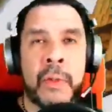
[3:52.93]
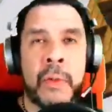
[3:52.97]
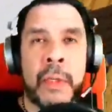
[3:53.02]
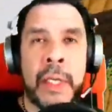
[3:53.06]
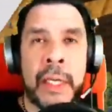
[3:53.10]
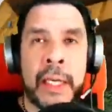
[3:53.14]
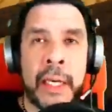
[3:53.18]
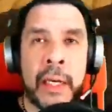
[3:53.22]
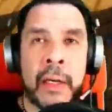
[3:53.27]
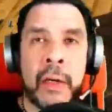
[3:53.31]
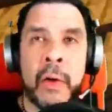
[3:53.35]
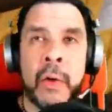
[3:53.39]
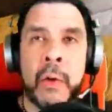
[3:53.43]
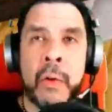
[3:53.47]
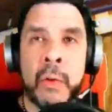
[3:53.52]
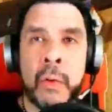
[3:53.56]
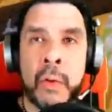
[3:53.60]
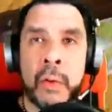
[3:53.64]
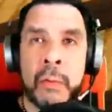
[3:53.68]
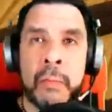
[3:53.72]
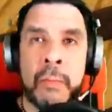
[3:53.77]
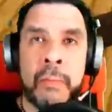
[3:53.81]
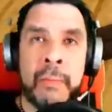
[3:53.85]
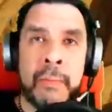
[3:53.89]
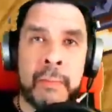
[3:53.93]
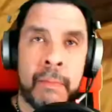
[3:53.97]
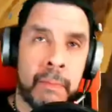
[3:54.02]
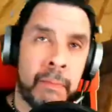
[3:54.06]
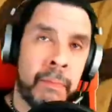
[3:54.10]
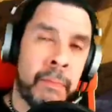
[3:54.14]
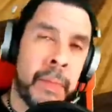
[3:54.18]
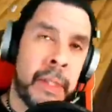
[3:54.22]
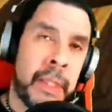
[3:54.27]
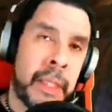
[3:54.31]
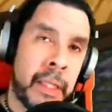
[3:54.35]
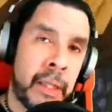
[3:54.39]
they get cold,
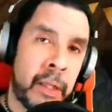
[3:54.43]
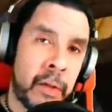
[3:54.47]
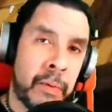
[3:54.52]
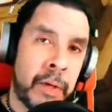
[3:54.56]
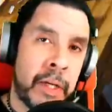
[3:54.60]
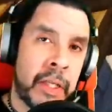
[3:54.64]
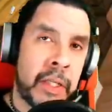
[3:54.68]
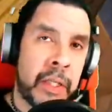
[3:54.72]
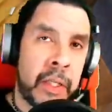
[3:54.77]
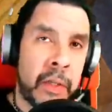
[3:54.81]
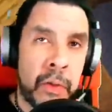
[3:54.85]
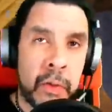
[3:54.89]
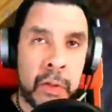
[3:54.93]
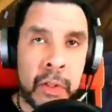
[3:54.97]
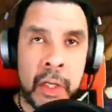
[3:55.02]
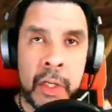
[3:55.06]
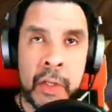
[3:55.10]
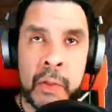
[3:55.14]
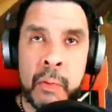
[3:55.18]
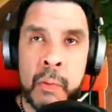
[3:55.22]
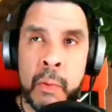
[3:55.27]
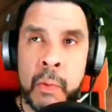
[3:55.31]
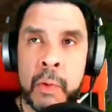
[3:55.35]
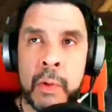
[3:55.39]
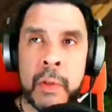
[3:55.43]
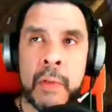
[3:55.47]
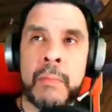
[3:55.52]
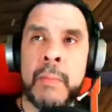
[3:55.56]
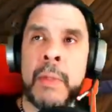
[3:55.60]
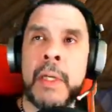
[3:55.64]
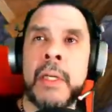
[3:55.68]
but then the rest of you stays warm.